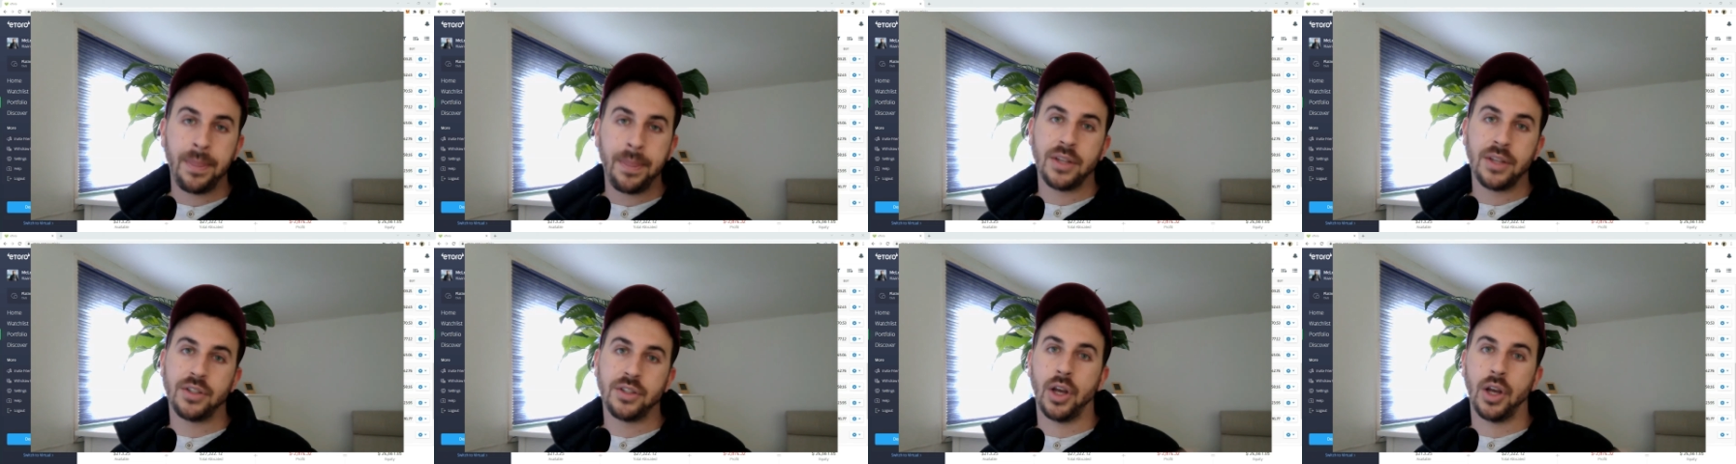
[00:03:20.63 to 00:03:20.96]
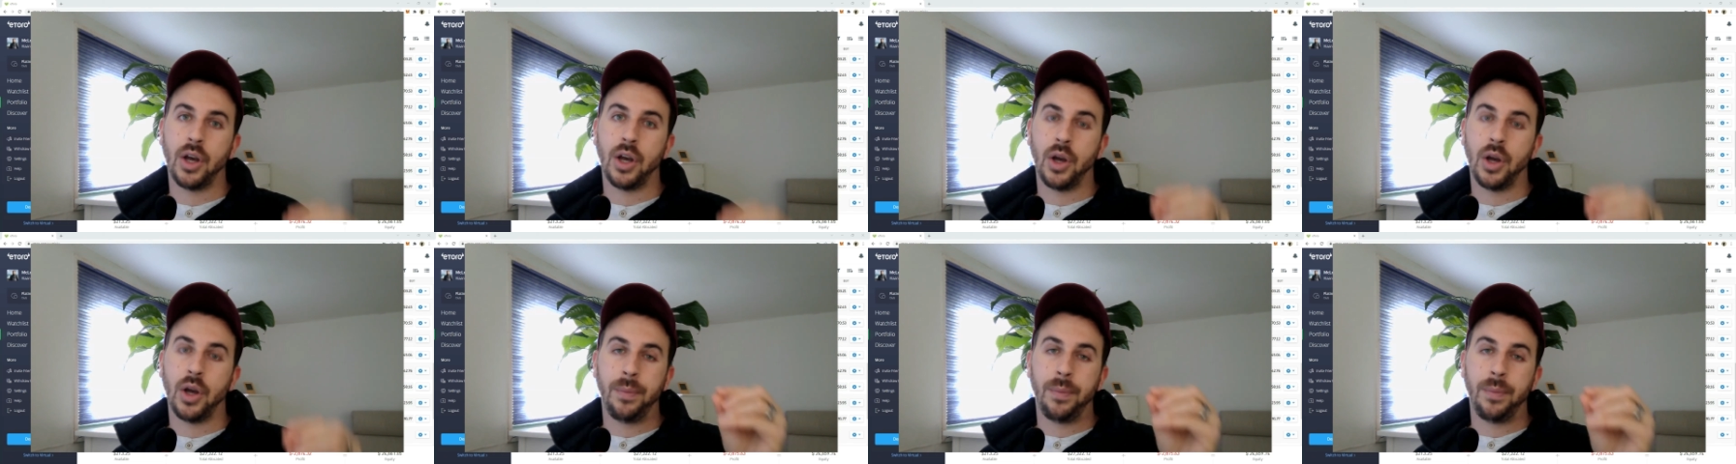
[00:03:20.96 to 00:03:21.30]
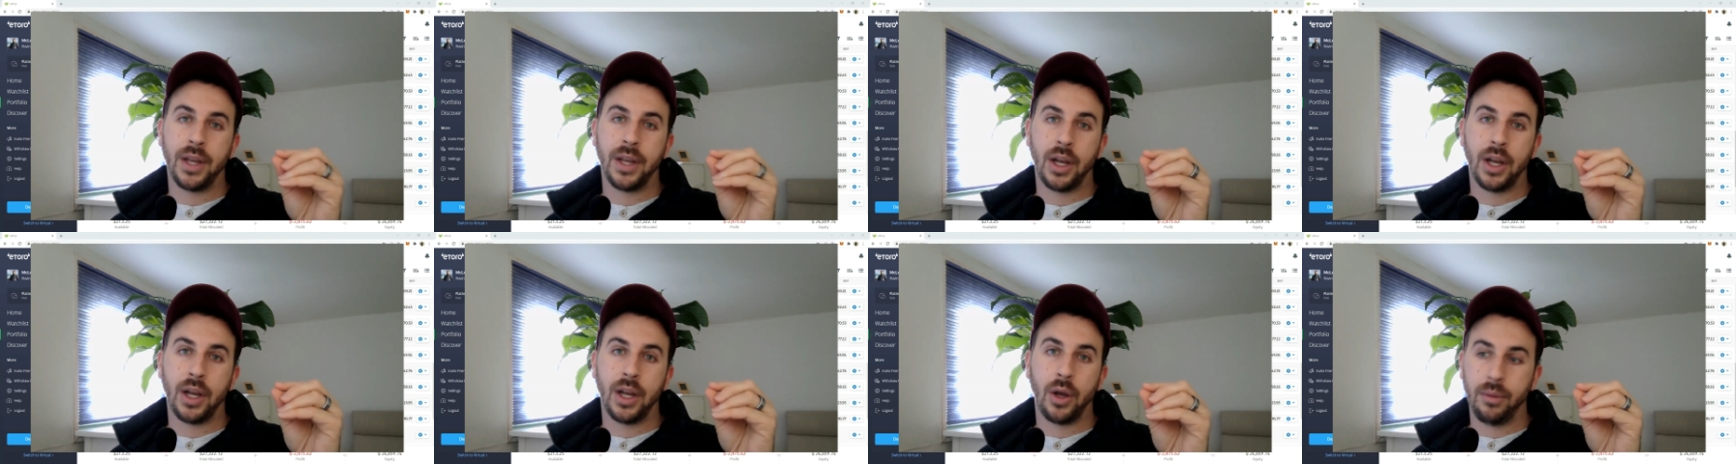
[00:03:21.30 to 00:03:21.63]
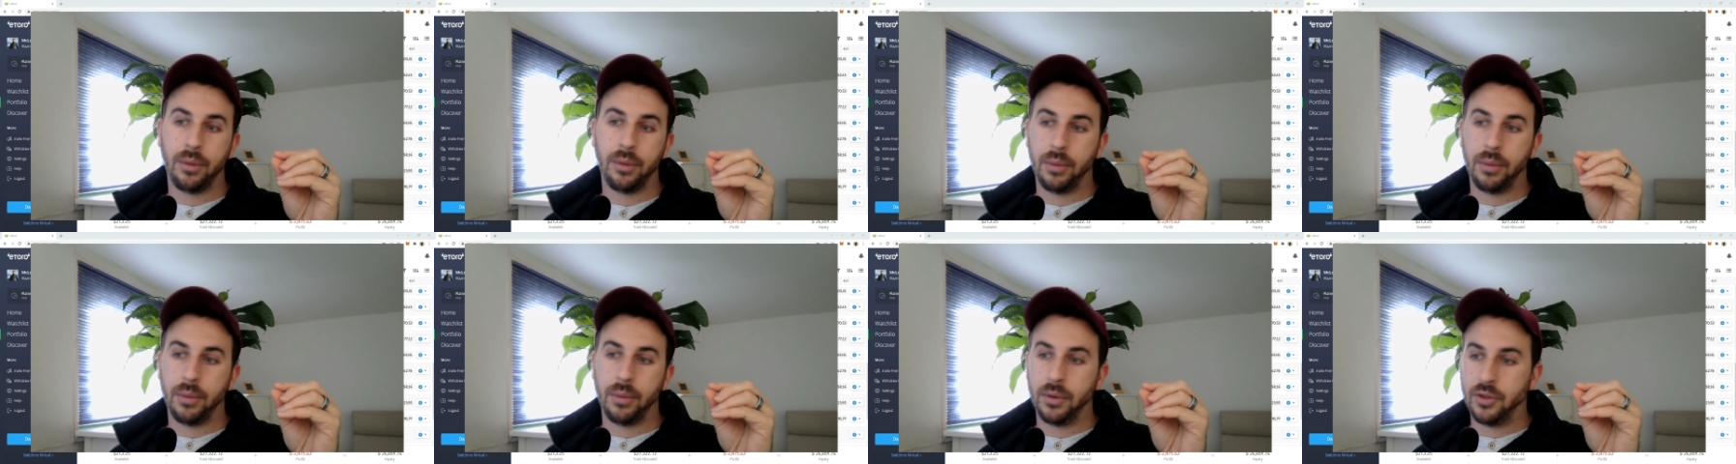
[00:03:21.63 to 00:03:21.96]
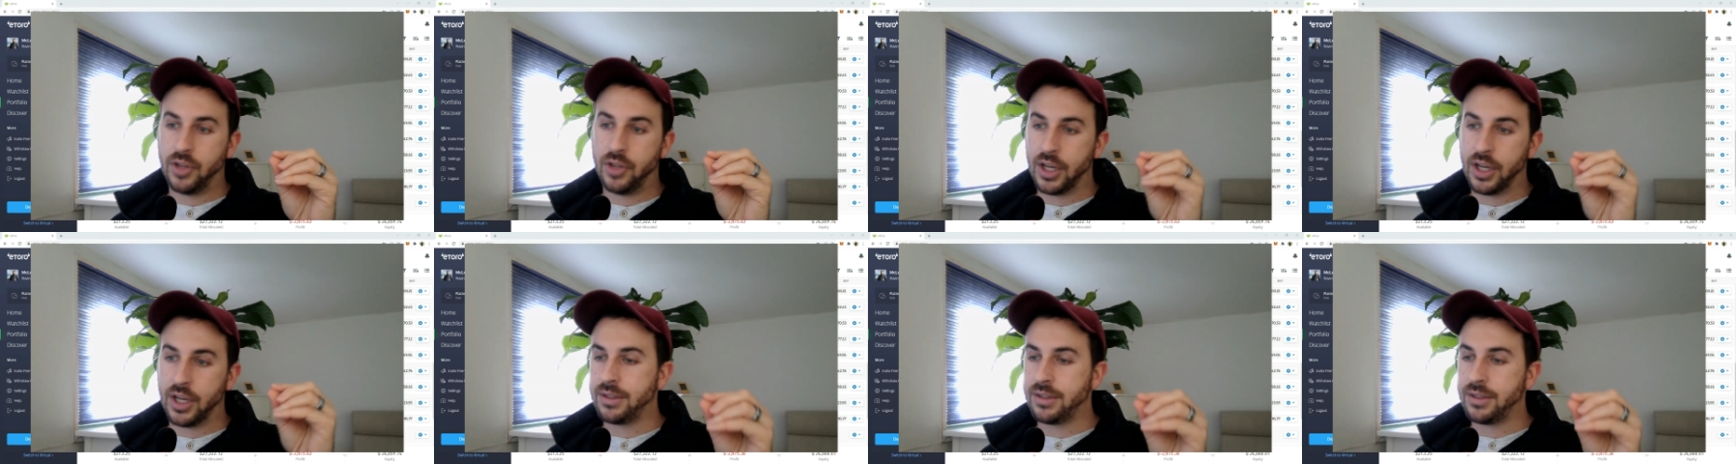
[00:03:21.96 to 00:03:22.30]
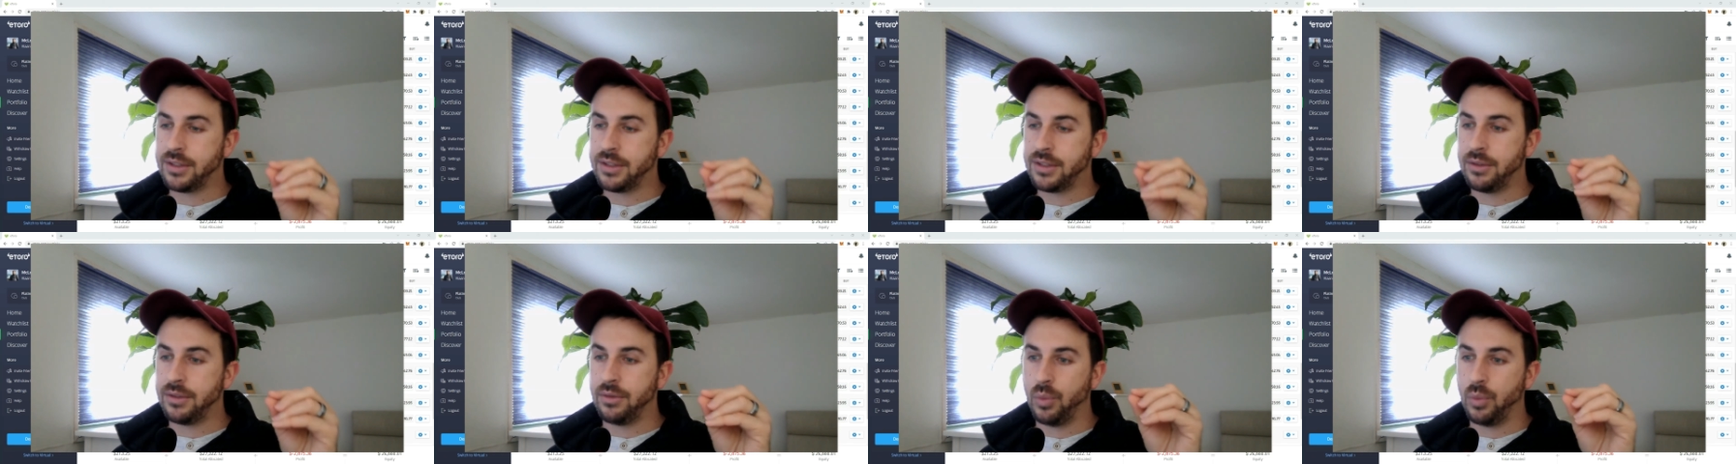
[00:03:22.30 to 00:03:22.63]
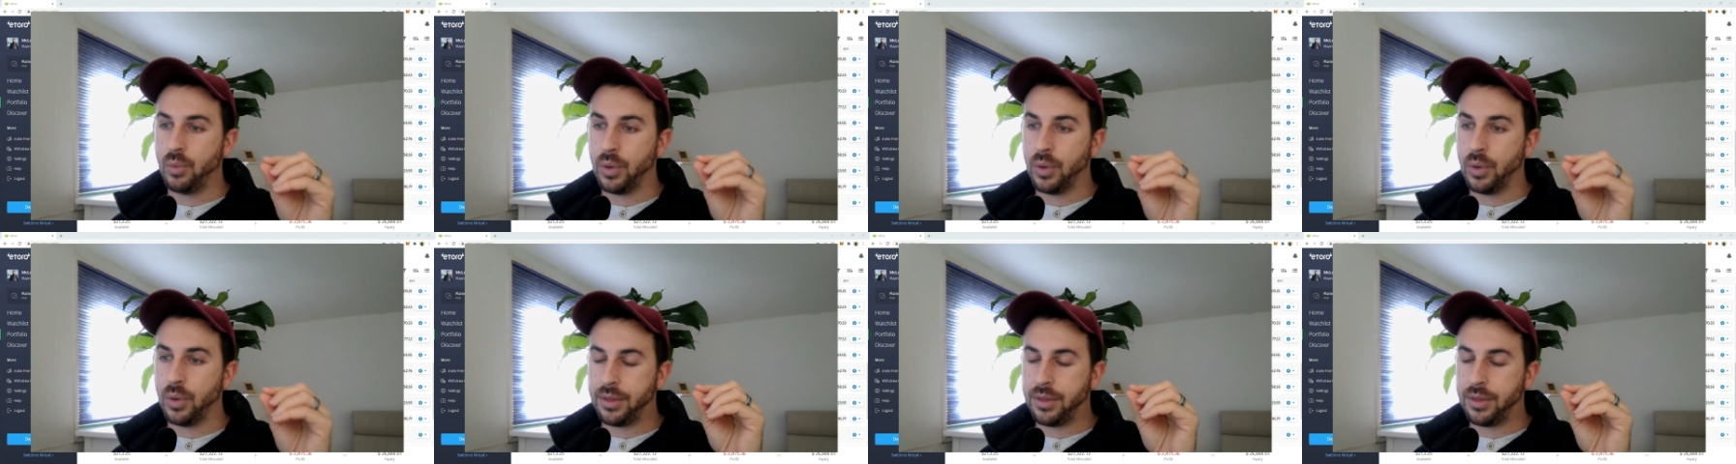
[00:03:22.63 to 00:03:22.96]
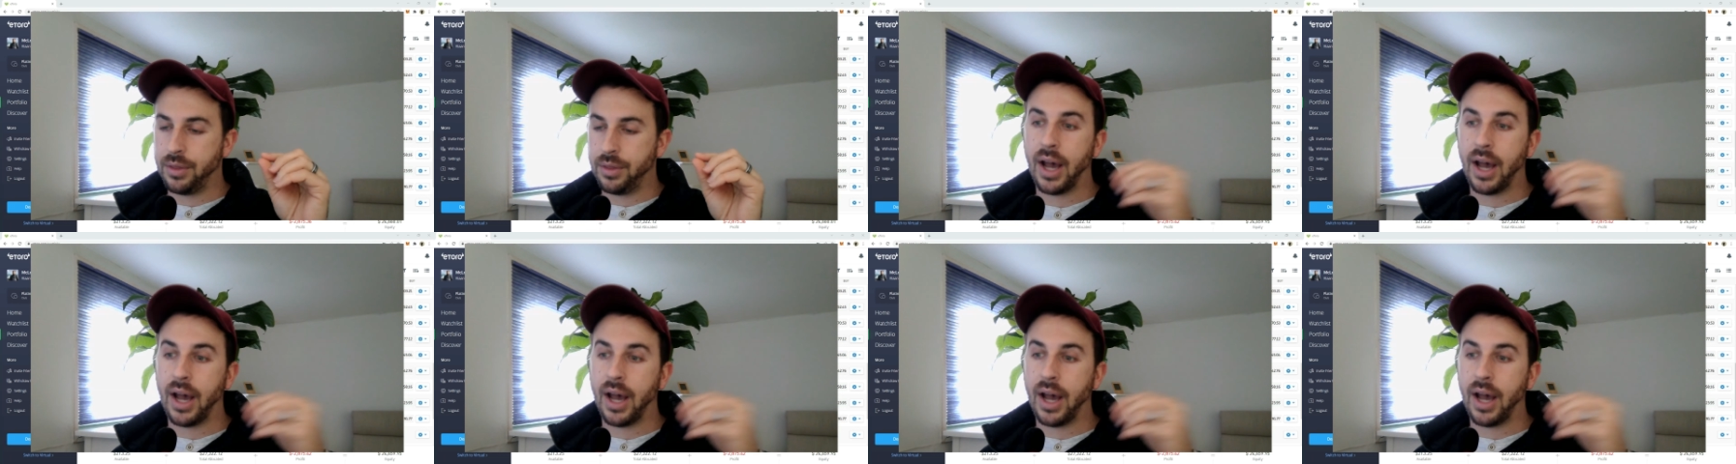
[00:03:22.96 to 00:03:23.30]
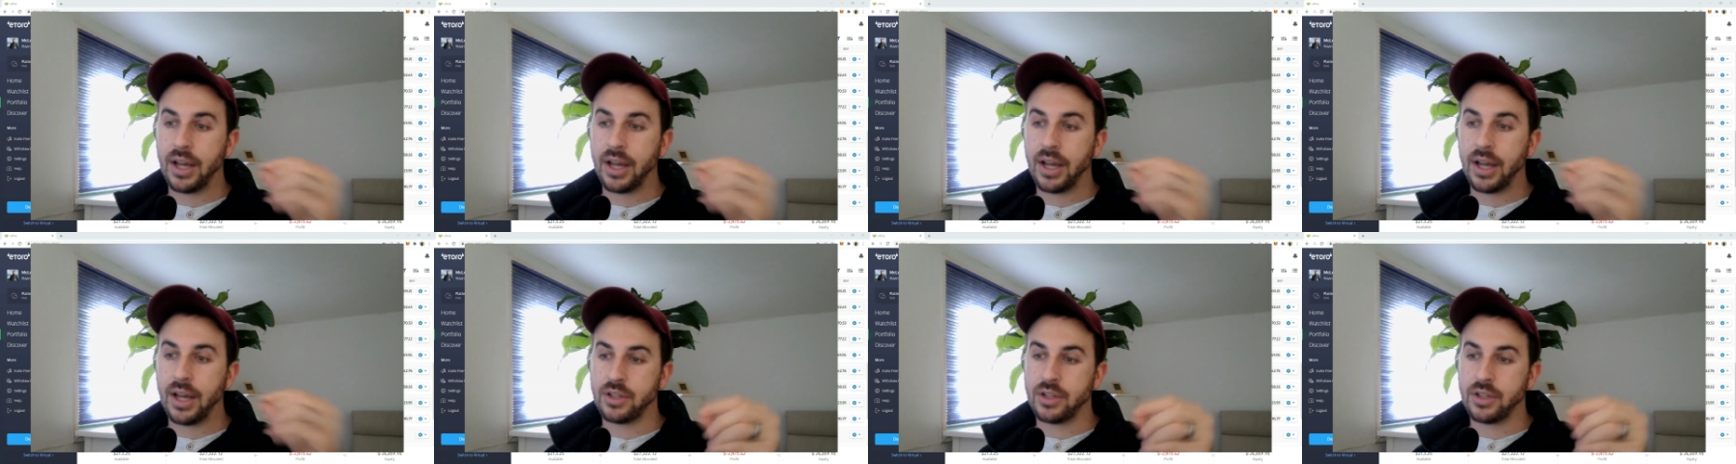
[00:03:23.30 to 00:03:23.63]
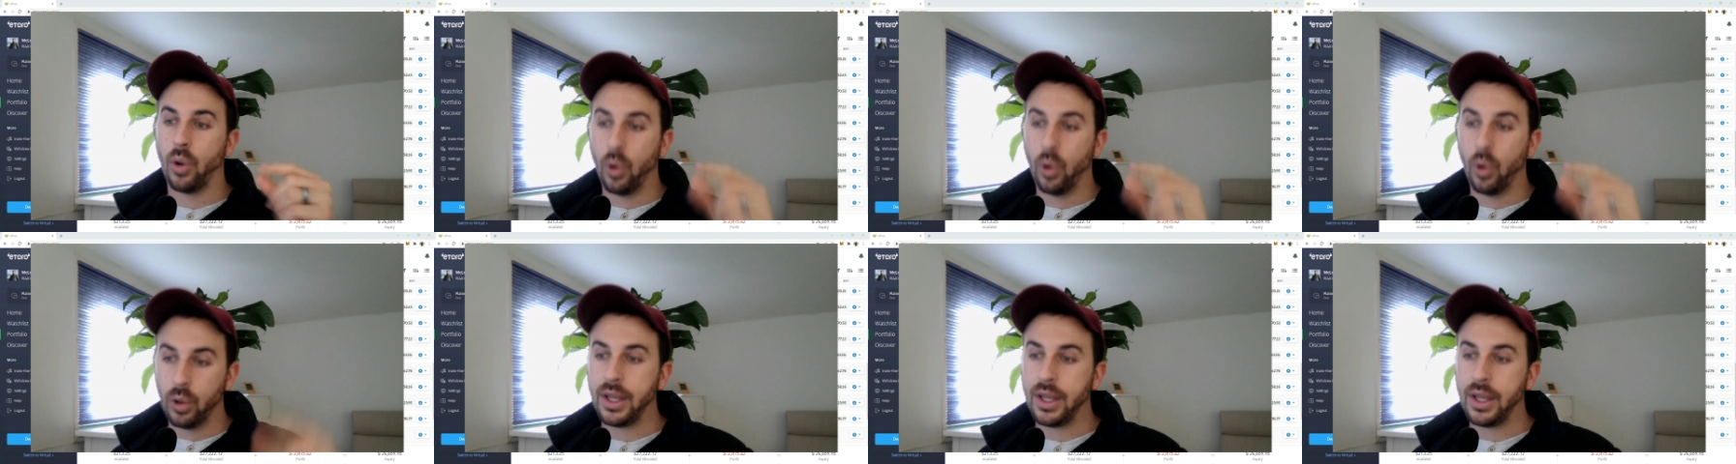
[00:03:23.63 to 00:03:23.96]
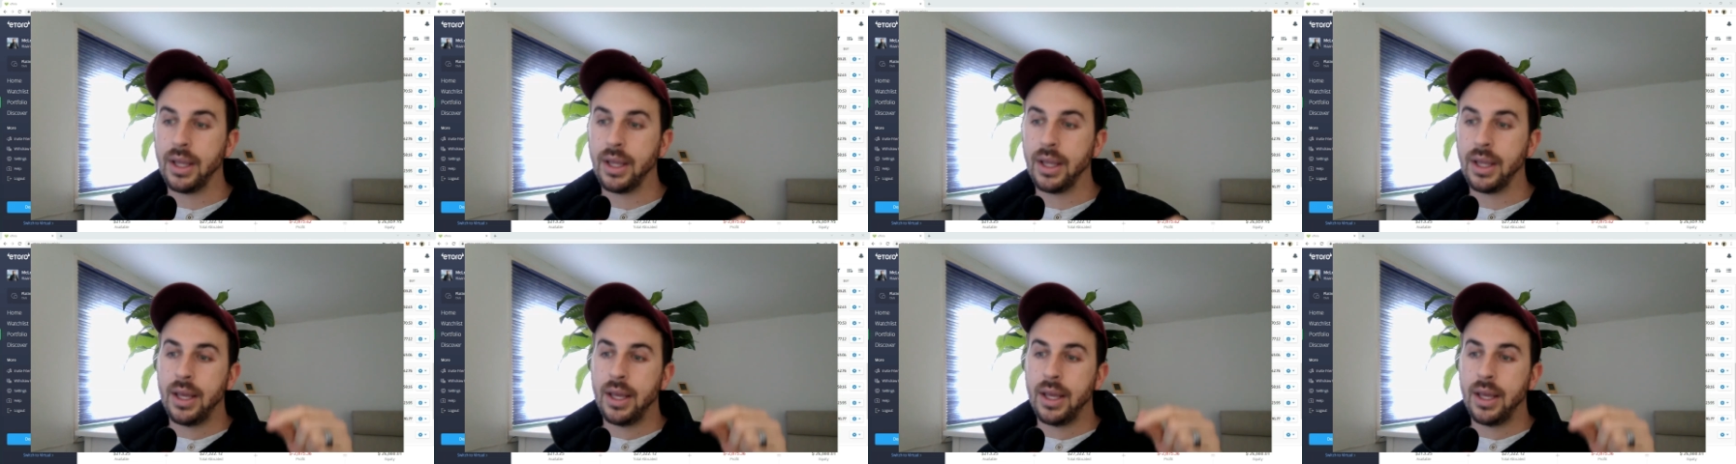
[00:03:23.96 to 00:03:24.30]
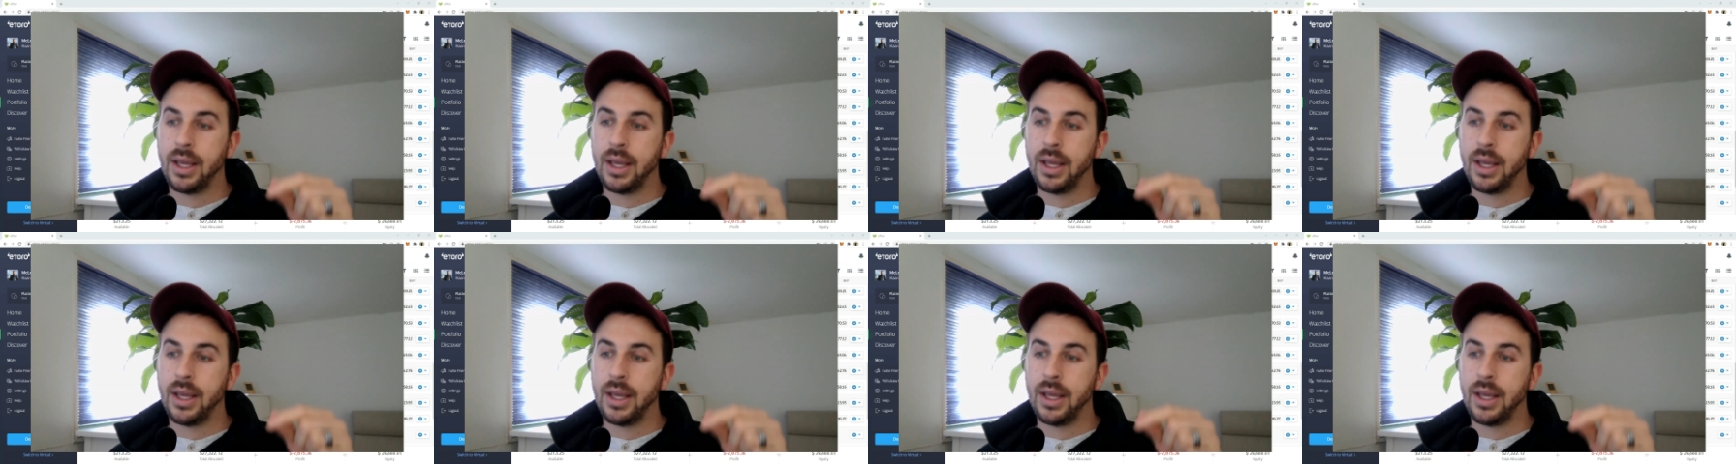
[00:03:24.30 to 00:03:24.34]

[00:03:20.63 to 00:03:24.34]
So, you know, just with by us holding